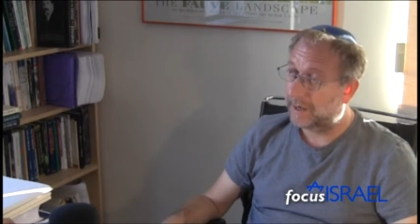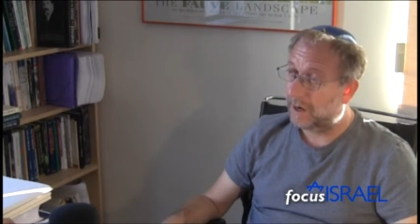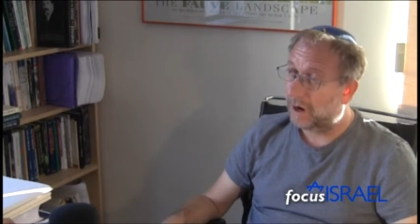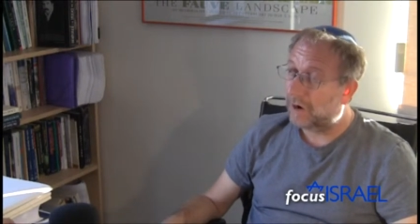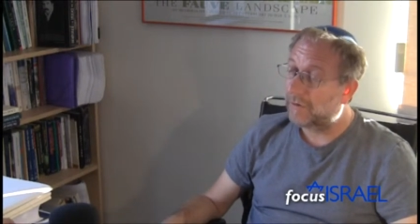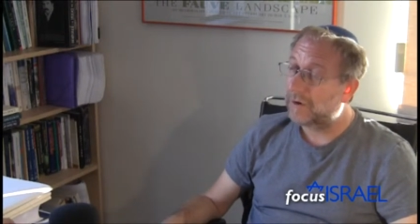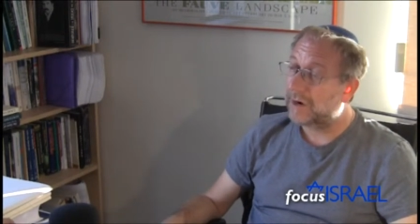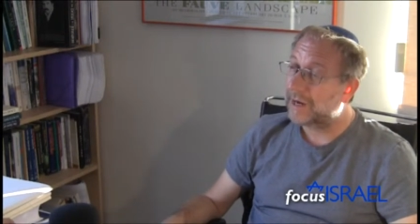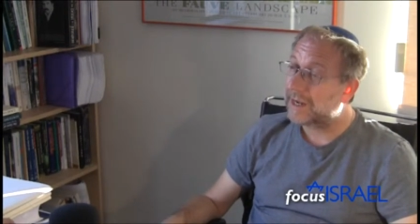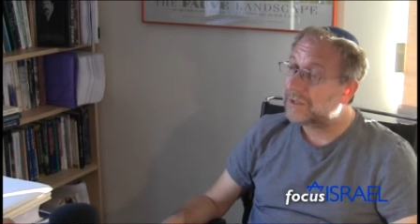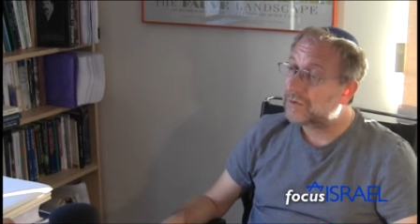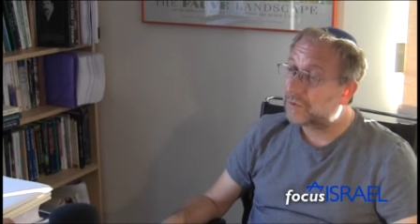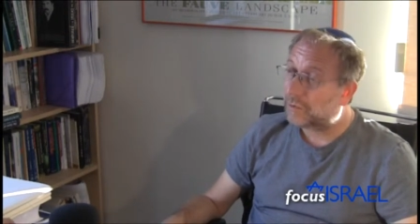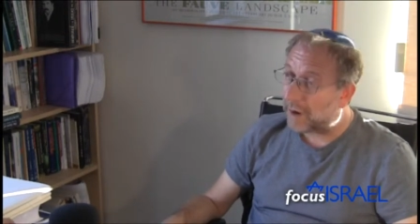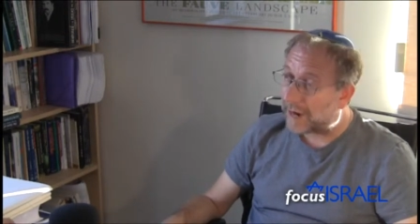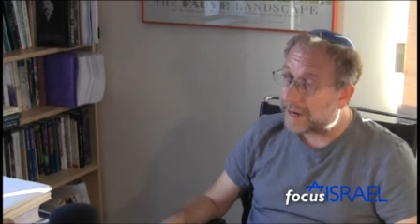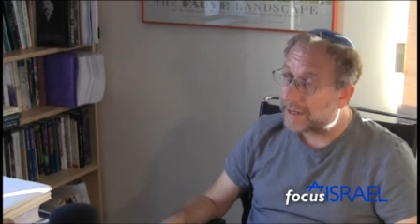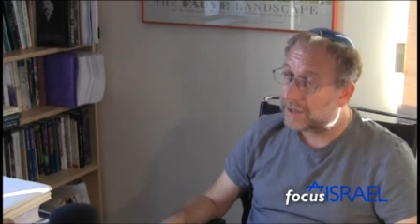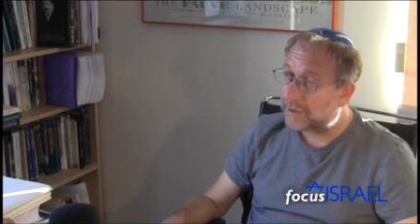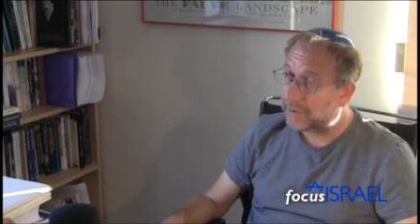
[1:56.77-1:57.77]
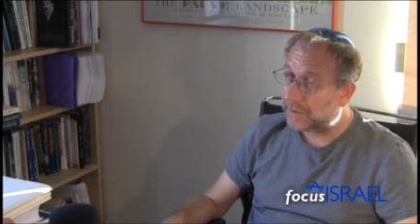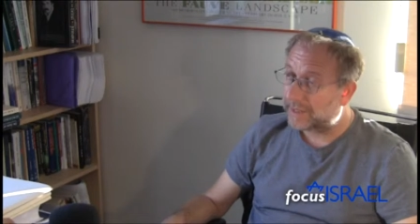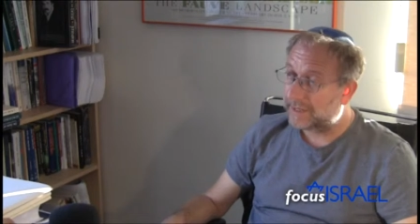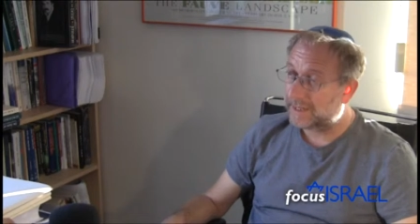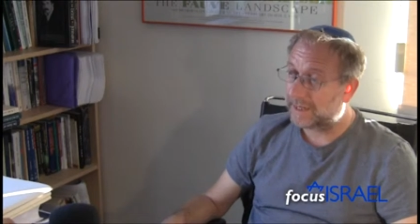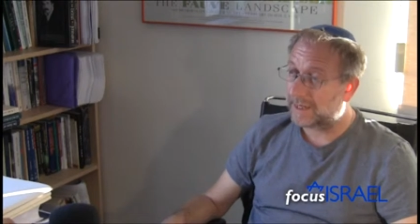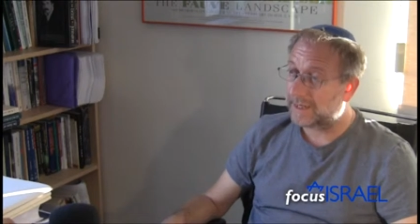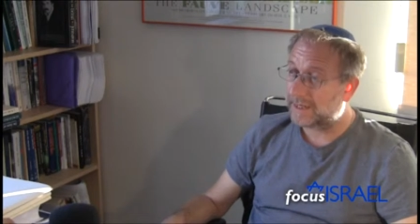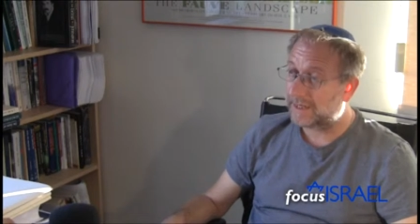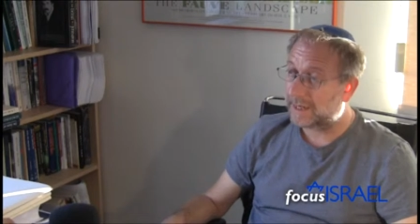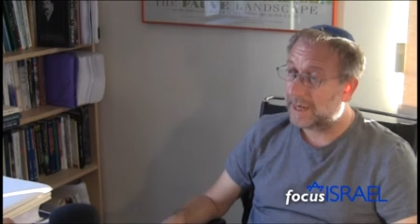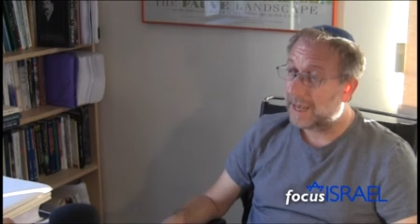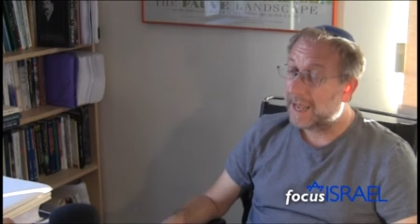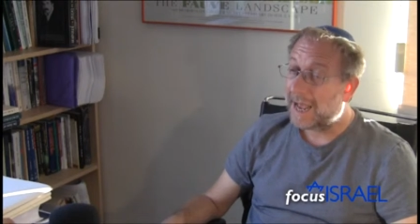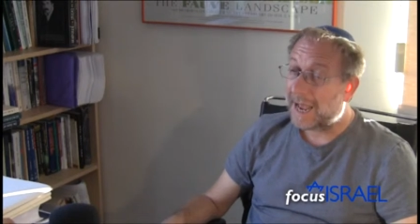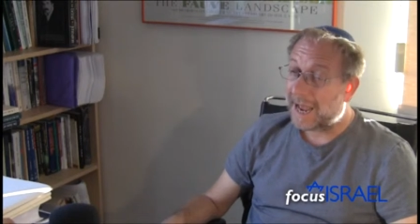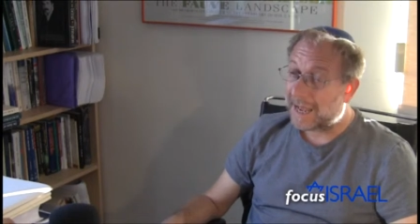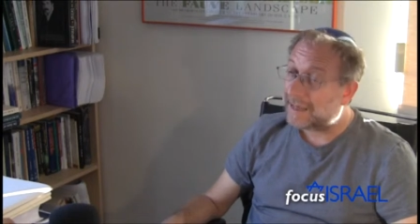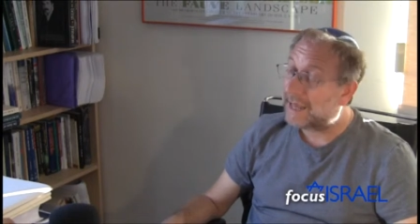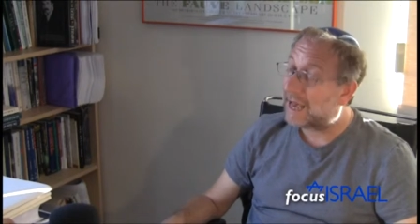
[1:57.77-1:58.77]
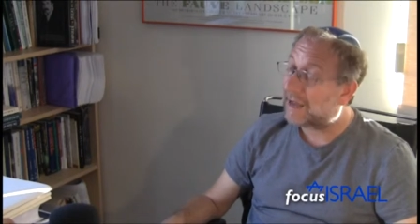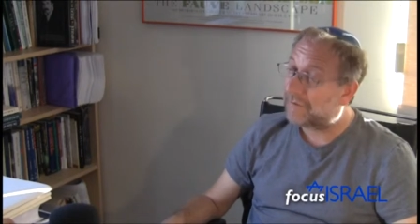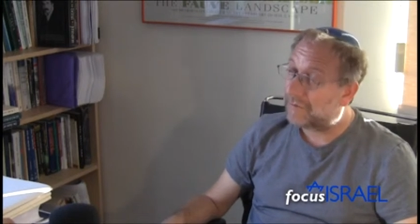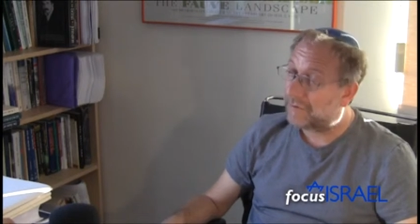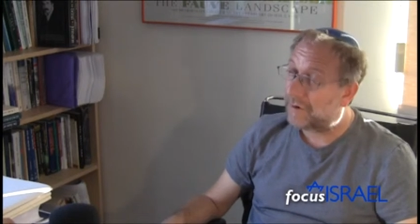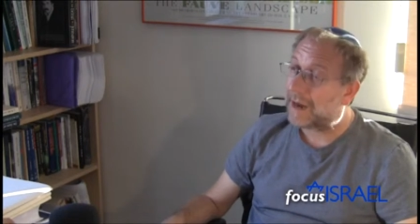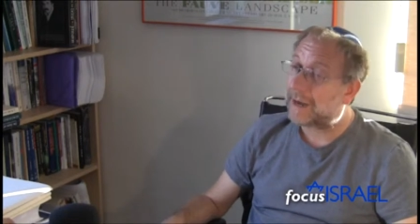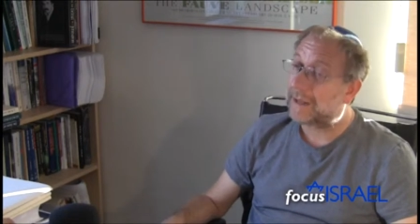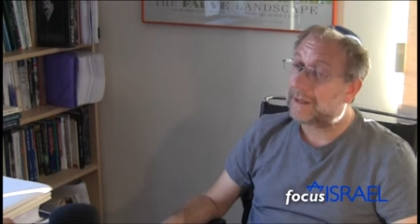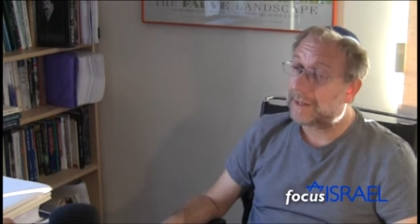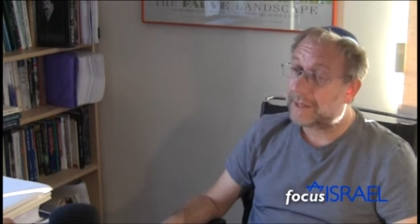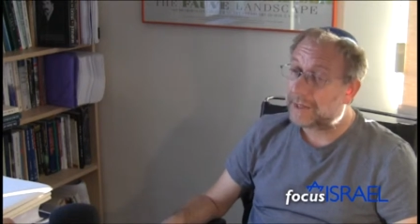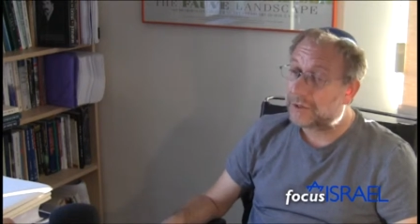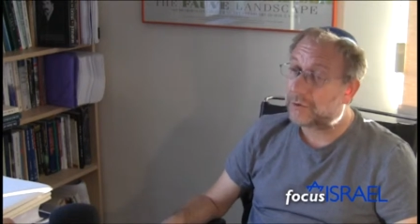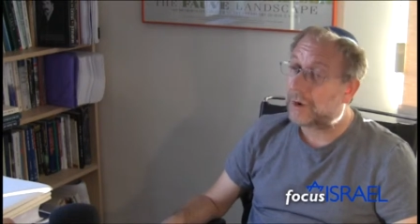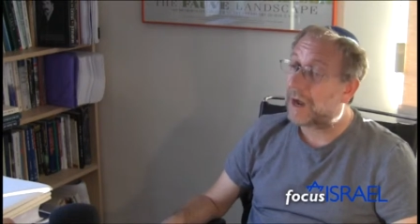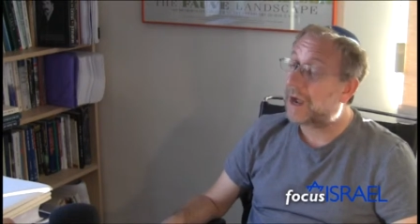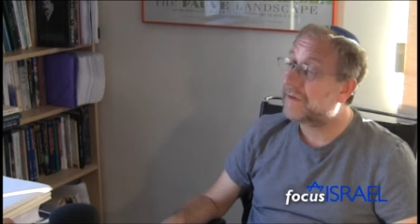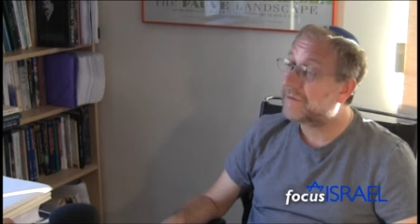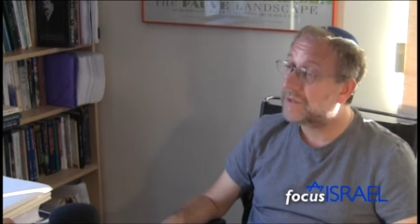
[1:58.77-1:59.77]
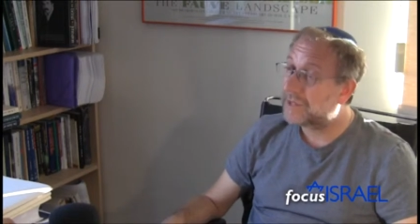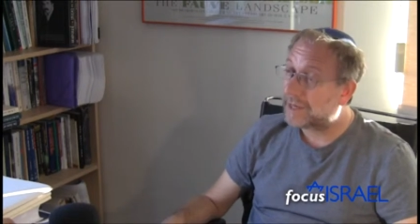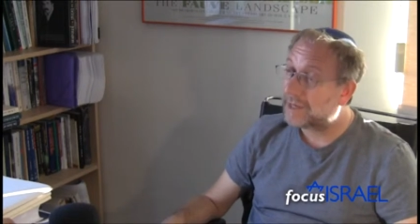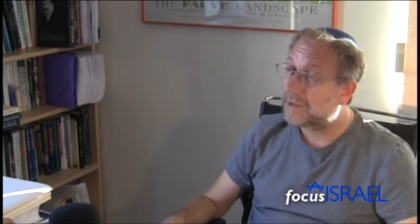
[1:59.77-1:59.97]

over its right to exist. And that frankly drives